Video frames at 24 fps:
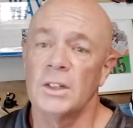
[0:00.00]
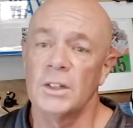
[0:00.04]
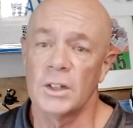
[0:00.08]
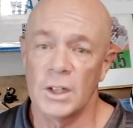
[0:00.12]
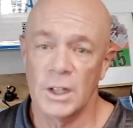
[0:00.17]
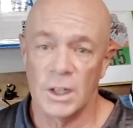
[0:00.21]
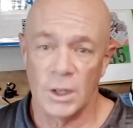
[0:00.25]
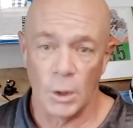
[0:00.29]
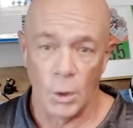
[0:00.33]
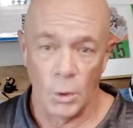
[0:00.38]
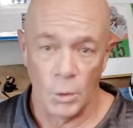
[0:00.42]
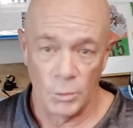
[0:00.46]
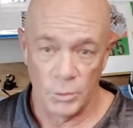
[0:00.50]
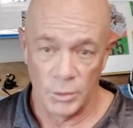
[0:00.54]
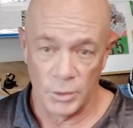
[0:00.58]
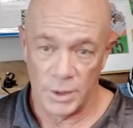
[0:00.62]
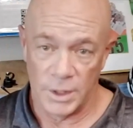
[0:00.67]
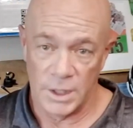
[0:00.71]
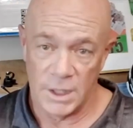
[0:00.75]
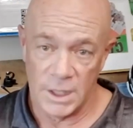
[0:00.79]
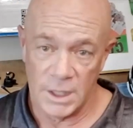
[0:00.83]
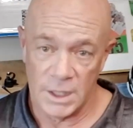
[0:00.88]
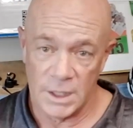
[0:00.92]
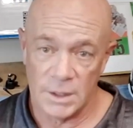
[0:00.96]
you're going to
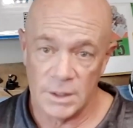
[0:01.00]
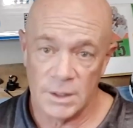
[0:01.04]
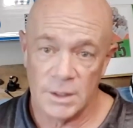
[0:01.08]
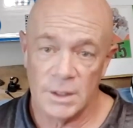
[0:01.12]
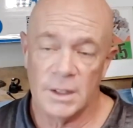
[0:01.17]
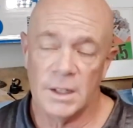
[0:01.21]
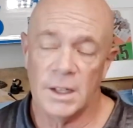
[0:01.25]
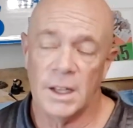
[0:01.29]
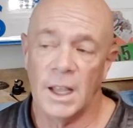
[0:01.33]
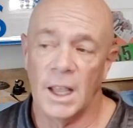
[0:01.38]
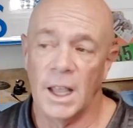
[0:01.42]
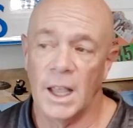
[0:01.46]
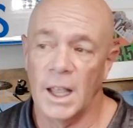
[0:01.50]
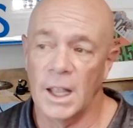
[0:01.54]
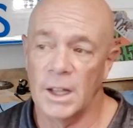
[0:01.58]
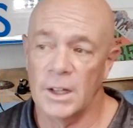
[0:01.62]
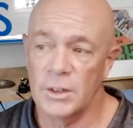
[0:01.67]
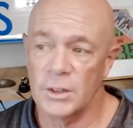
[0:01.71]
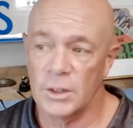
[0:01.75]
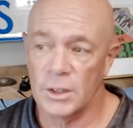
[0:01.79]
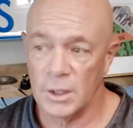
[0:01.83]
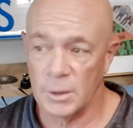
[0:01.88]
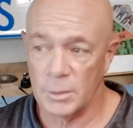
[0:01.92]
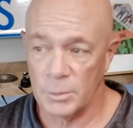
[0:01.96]
overheat,
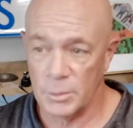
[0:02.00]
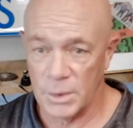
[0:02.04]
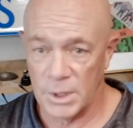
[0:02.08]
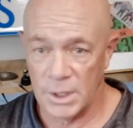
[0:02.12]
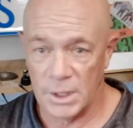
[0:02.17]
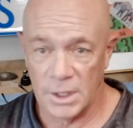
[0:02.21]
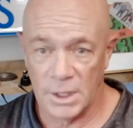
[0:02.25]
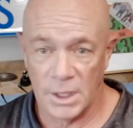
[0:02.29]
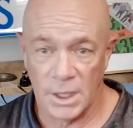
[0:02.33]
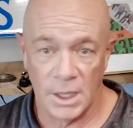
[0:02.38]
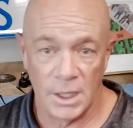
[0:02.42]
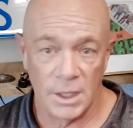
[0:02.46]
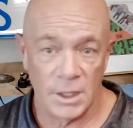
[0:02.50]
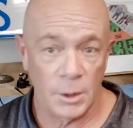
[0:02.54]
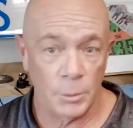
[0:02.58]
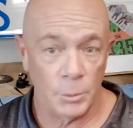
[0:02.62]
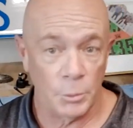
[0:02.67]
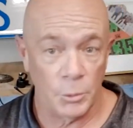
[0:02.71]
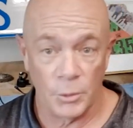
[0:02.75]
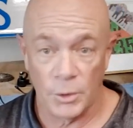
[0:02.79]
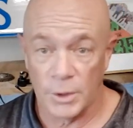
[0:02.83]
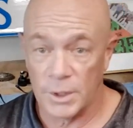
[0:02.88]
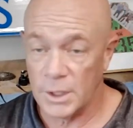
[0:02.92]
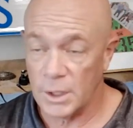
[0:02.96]
and you're going to end
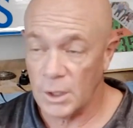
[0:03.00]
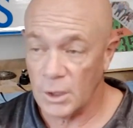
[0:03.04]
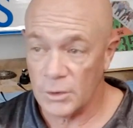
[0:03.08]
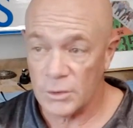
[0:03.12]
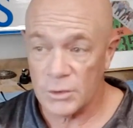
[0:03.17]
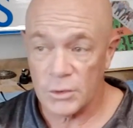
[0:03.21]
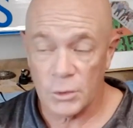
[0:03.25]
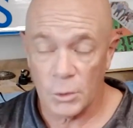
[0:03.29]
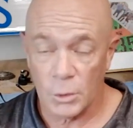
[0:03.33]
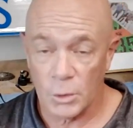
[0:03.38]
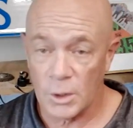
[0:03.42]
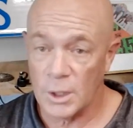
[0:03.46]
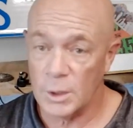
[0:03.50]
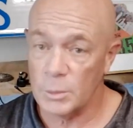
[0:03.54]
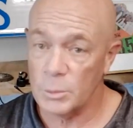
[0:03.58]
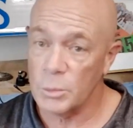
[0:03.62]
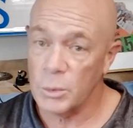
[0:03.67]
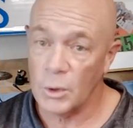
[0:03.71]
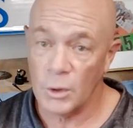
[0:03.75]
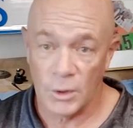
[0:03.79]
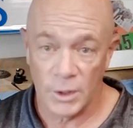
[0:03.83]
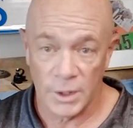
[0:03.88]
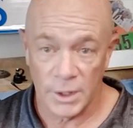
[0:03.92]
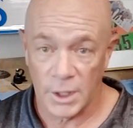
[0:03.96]
up running on shore
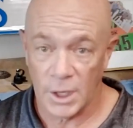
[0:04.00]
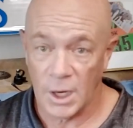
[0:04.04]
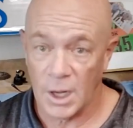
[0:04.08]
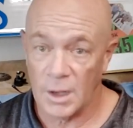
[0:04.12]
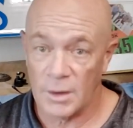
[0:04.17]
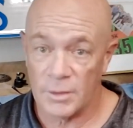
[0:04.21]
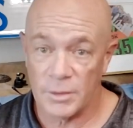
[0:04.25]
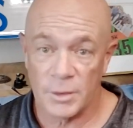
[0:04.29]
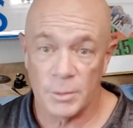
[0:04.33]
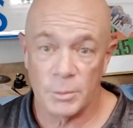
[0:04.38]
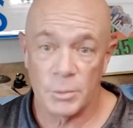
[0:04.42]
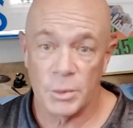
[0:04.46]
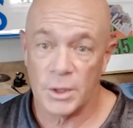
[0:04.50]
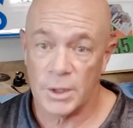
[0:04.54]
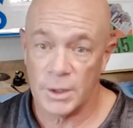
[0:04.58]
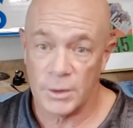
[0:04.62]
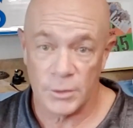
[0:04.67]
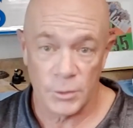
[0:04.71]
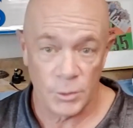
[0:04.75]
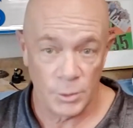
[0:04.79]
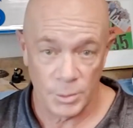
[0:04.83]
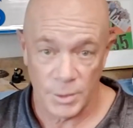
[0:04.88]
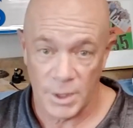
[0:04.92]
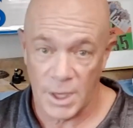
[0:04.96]
and pulling it off and putting
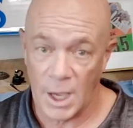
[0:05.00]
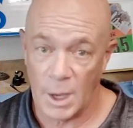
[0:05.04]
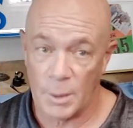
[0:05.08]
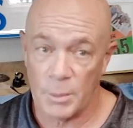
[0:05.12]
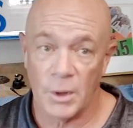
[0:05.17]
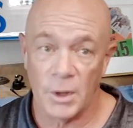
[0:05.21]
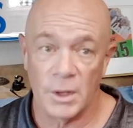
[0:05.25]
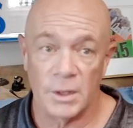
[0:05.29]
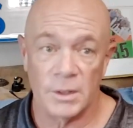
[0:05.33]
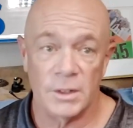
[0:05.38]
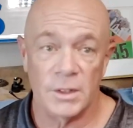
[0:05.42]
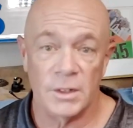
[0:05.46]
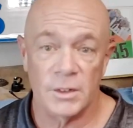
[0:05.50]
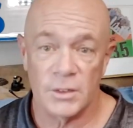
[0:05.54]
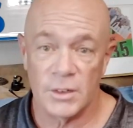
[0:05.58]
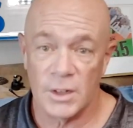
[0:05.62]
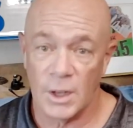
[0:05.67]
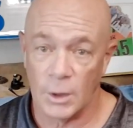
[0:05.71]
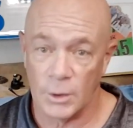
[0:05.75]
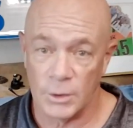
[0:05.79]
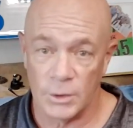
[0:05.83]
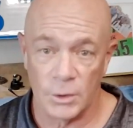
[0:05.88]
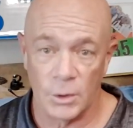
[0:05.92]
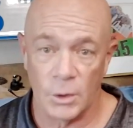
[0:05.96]
a swim cap on, because
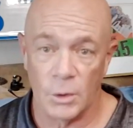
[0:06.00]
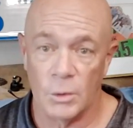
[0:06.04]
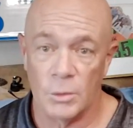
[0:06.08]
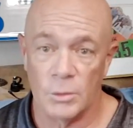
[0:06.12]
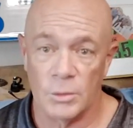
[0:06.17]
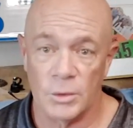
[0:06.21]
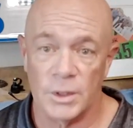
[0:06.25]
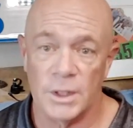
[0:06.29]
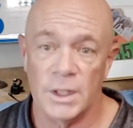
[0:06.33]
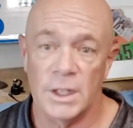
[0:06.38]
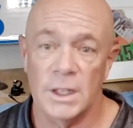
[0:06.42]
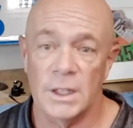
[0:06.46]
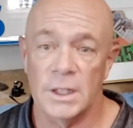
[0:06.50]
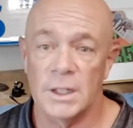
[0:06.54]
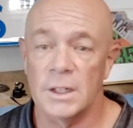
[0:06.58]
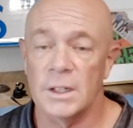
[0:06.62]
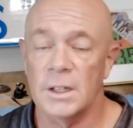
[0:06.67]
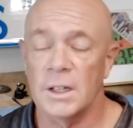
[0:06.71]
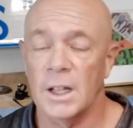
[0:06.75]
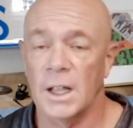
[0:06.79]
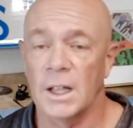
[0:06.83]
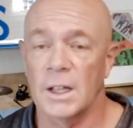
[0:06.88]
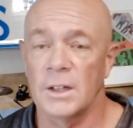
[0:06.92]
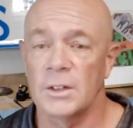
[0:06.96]
now you're
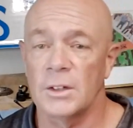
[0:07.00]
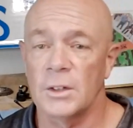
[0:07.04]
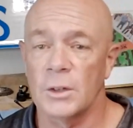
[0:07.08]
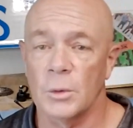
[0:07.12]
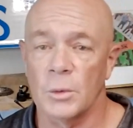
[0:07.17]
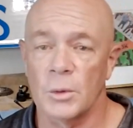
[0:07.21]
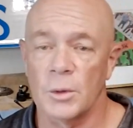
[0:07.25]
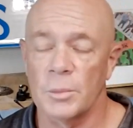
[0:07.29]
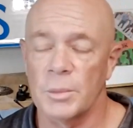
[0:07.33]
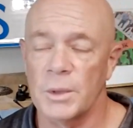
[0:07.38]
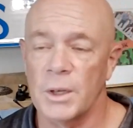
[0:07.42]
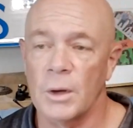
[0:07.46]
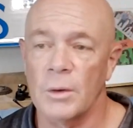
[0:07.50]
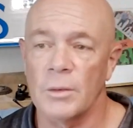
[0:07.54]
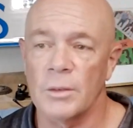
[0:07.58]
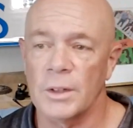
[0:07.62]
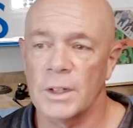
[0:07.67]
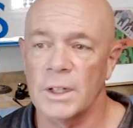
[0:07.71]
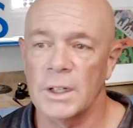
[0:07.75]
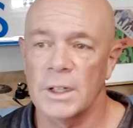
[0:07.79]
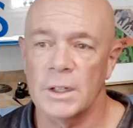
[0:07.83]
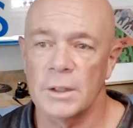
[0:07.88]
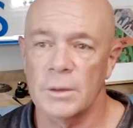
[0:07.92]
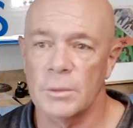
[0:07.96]
overheated, and you don't want to be
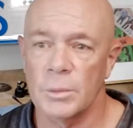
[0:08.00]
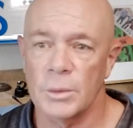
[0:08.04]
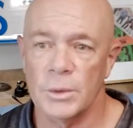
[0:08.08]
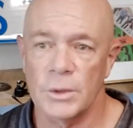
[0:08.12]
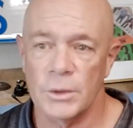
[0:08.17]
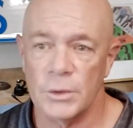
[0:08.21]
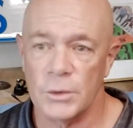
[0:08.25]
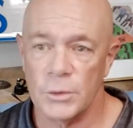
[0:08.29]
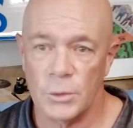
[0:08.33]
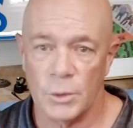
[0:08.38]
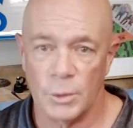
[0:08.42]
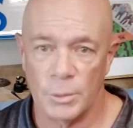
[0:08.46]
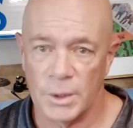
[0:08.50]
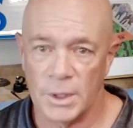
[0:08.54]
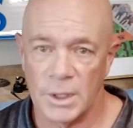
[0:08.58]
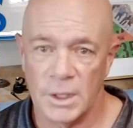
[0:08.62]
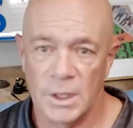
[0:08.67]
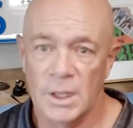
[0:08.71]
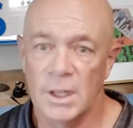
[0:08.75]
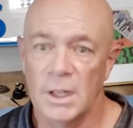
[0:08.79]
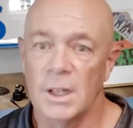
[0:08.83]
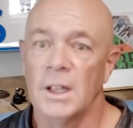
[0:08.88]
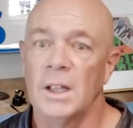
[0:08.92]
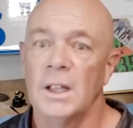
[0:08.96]
overheated when you're
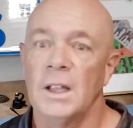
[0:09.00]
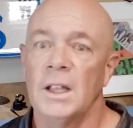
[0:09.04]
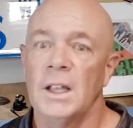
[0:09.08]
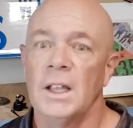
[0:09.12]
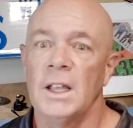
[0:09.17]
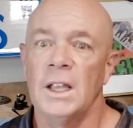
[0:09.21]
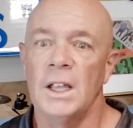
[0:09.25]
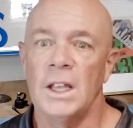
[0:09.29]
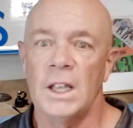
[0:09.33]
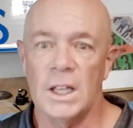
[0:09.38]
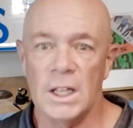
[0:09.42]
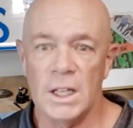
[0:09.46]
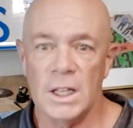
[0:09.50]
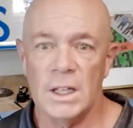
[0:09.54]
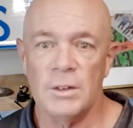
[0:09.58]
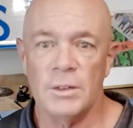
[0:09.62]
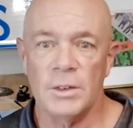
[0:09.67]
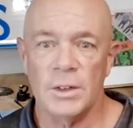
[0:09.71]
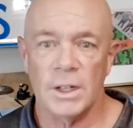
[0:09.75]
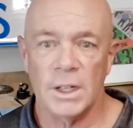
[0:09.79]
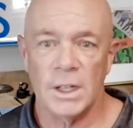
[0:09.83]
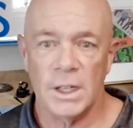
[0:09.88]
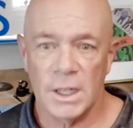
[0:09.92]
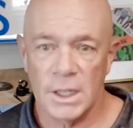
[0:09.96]
swimming.
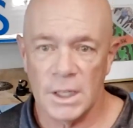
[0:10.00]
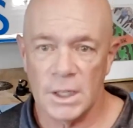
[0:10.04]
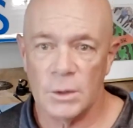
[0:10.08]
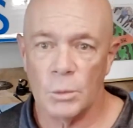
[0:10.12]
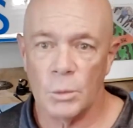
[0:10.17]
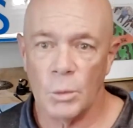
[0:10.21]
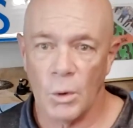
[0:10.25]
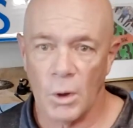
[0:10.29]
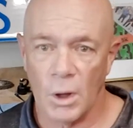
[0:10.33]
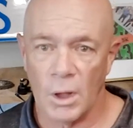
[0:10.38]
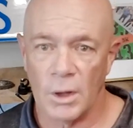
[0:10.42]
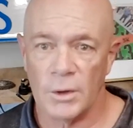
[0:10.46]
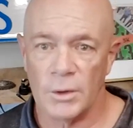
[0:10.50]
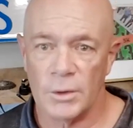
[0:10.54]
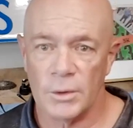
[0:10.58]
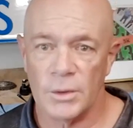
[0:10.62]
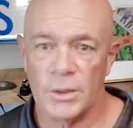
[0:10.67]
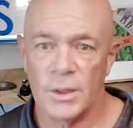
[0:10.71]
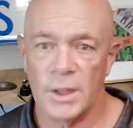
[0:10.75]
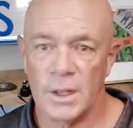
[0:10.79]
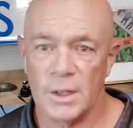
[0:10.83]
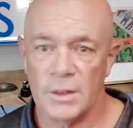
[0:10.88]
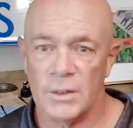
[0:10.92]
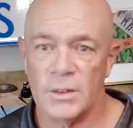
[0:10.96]
Even in
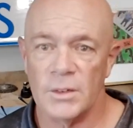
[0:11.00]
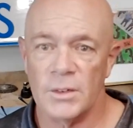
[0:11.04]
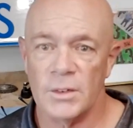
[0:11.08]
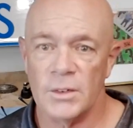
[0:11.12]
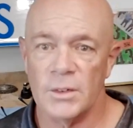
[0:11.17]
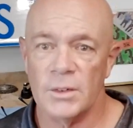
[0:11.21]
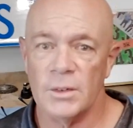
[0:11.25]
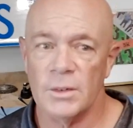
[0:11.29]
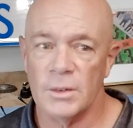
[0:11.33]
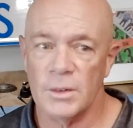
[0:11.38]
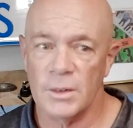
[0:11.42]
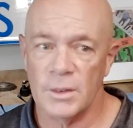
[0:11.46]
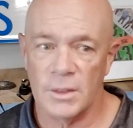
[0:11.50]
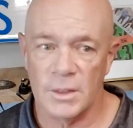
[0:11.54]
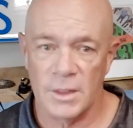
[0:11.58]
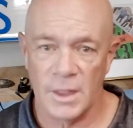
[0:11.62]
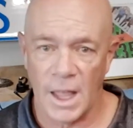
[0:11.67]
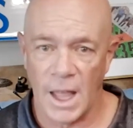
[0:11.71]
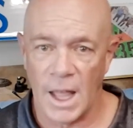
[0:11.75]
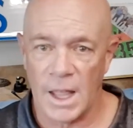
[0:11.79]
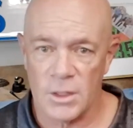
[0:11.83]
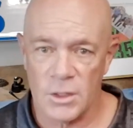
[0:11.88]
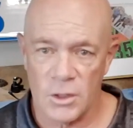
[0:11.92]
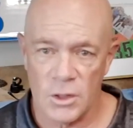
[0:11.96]
water that's
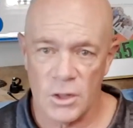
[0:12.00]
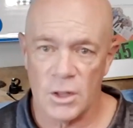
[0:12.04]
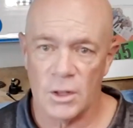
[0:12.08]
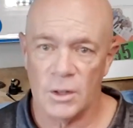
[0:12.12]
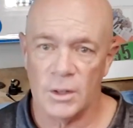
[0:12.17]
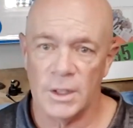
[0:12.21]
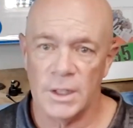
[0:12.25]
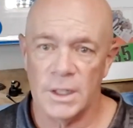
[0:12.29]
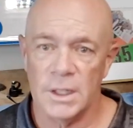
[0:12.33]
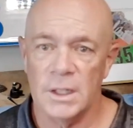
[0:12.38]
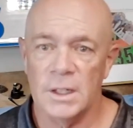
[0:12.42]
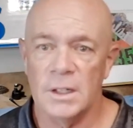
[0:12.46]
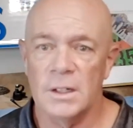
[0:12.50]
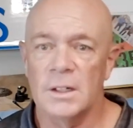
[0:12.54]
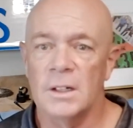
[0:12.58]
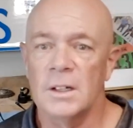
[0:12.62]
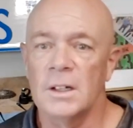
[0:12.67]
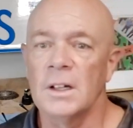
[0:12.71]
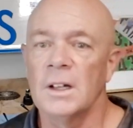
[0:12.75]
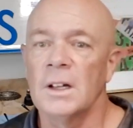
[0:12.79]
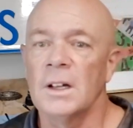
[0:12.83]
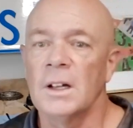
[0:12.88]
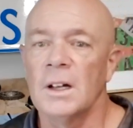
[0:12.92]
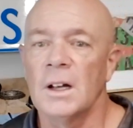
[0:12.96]
that chilly.
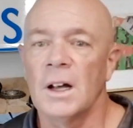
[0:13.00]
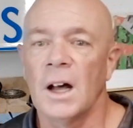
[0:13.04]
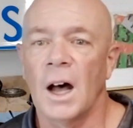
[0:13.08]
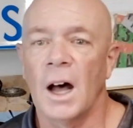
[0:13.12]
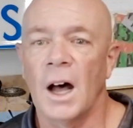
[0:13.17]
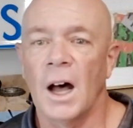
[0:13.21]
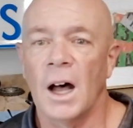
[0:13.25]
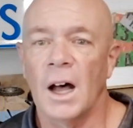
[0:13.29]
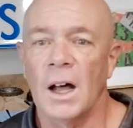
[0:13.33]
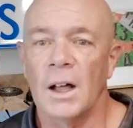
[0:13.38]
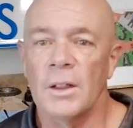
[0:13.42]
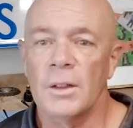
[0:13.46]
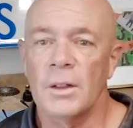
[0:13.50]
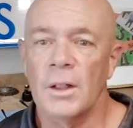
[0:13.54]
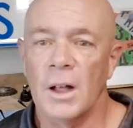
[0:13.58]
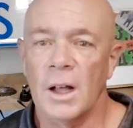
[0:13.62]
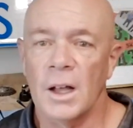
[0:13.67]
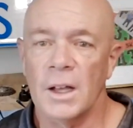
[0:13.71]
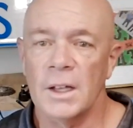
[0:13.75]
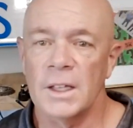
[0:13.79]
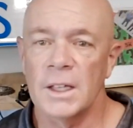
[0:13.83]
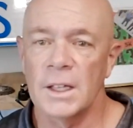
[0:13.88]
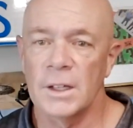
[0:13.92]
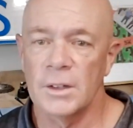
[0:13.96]

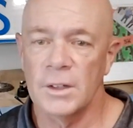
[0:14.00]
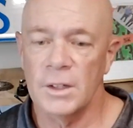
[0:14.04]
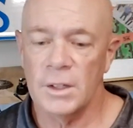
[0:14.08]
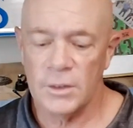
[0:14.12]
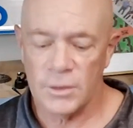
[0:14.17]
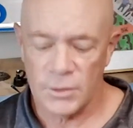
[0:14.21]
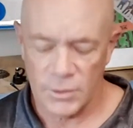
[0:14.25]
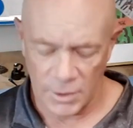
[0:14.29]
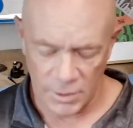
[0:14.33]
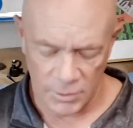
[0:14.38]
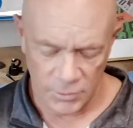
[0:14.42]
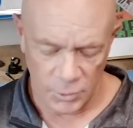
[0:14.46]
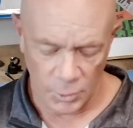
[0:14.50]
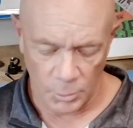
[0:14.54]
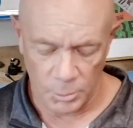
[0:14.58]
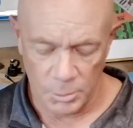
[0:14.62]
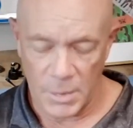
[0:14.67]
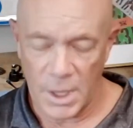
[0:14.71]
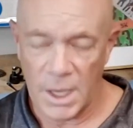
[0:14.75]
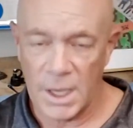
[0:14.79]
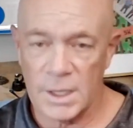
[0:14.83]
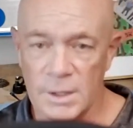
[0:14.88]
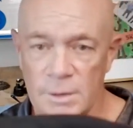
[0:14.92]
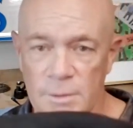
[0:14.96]
Again, these things are
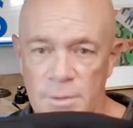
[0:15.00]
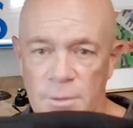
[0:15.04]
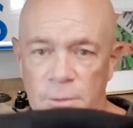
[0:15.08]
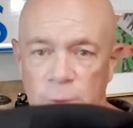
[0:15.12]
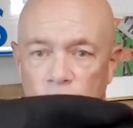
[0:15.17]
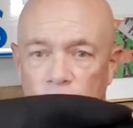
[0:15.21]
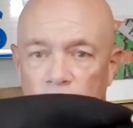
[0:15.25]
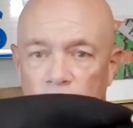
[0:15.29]
made